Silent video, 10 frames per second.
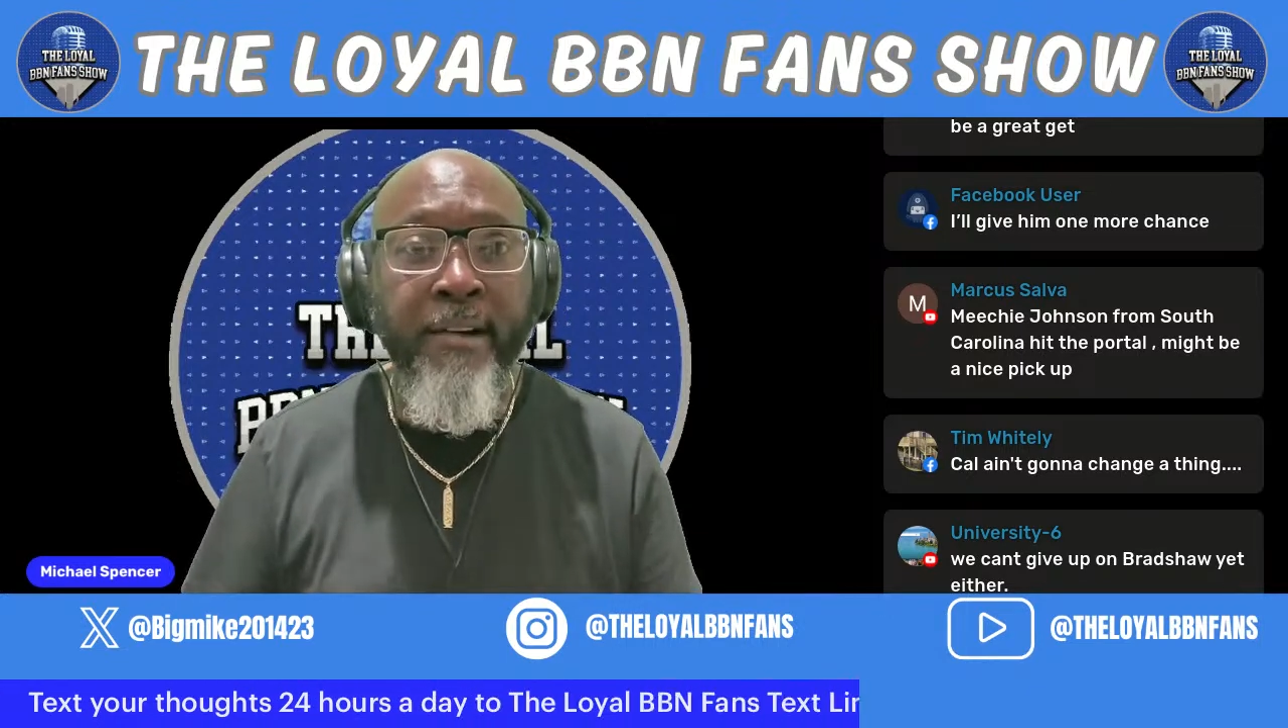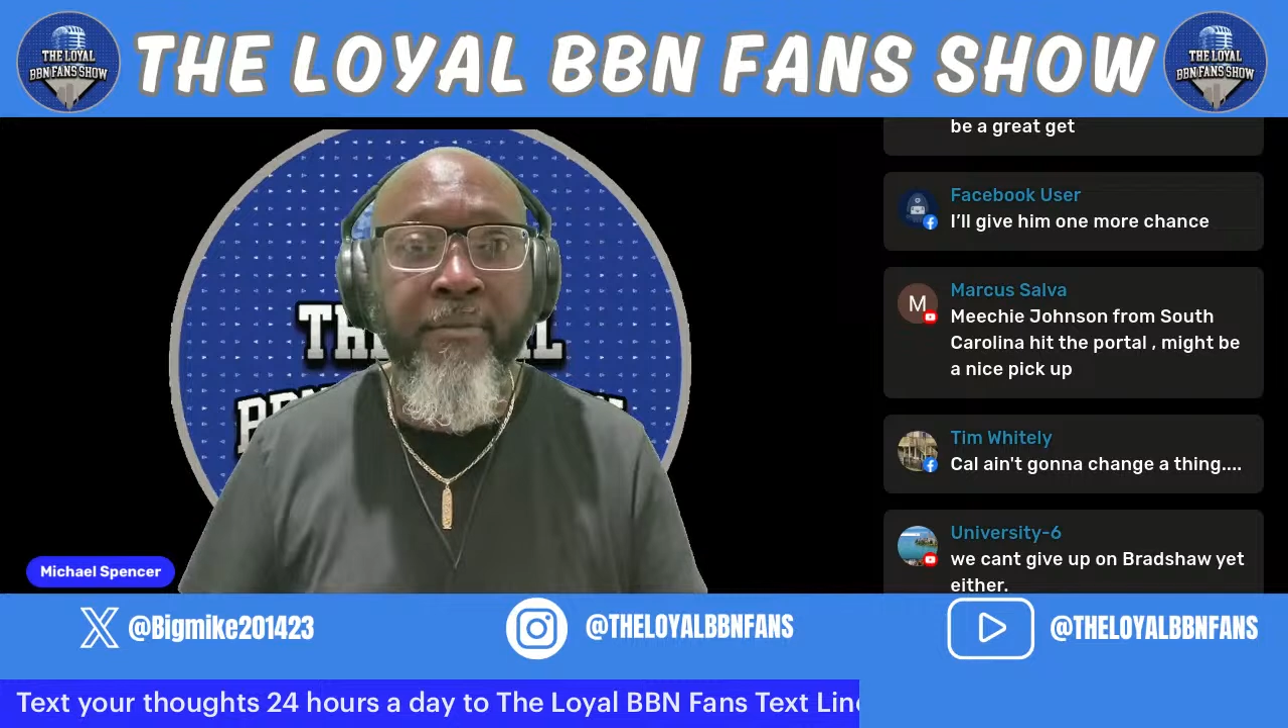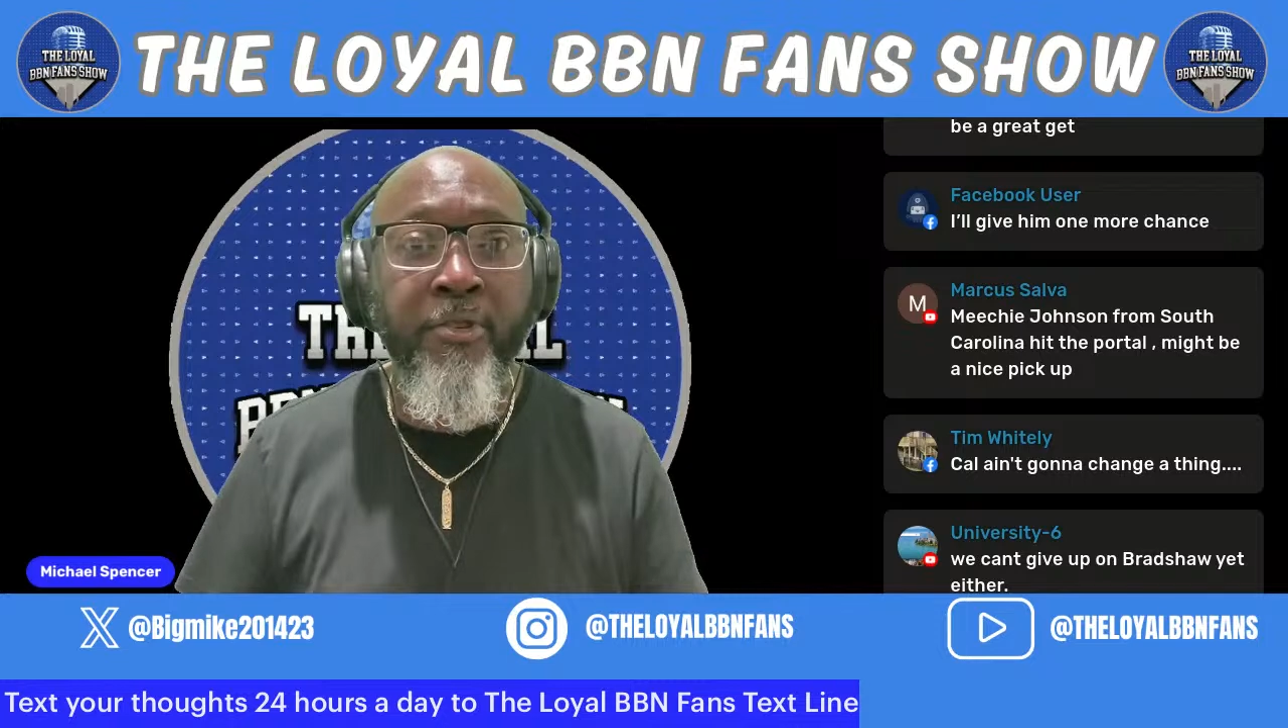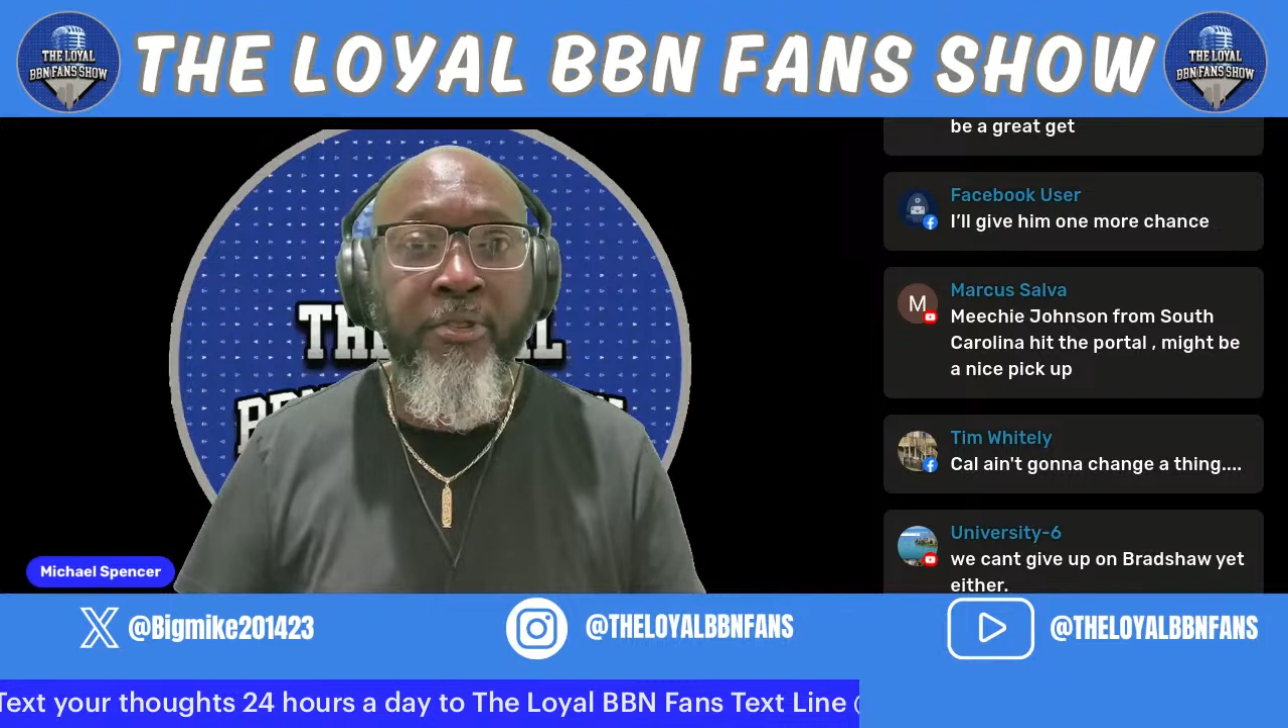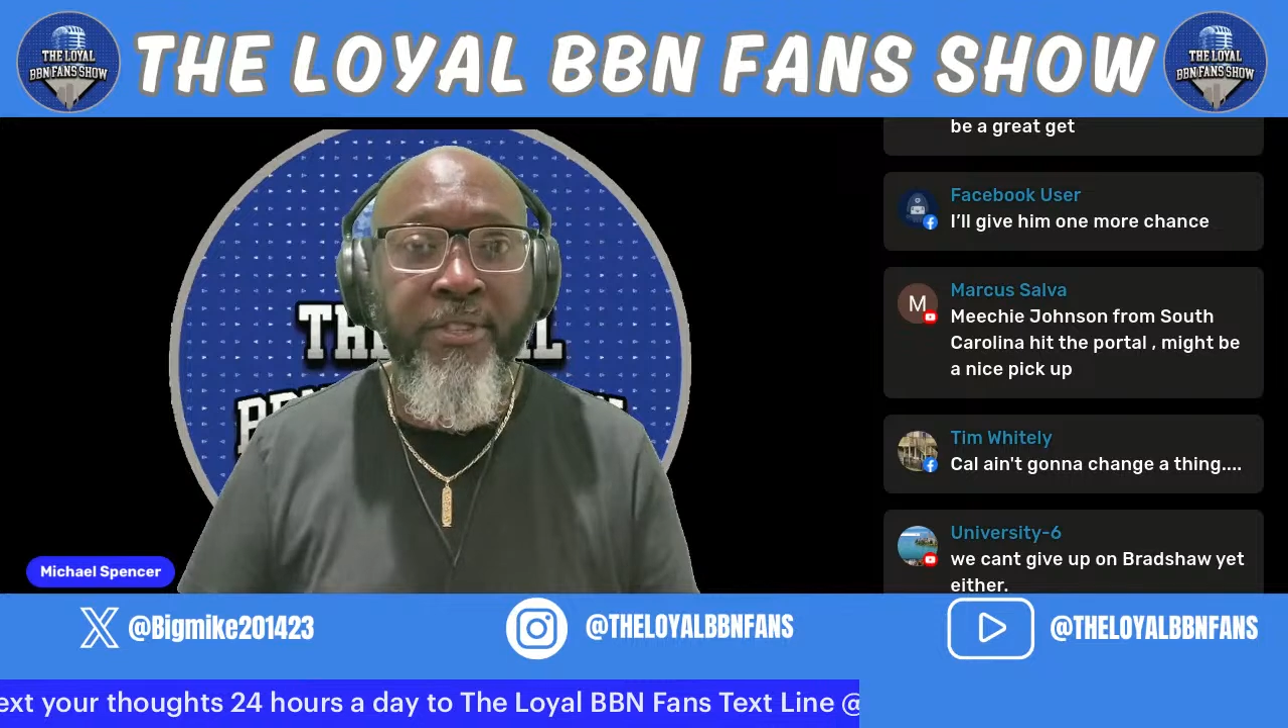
of their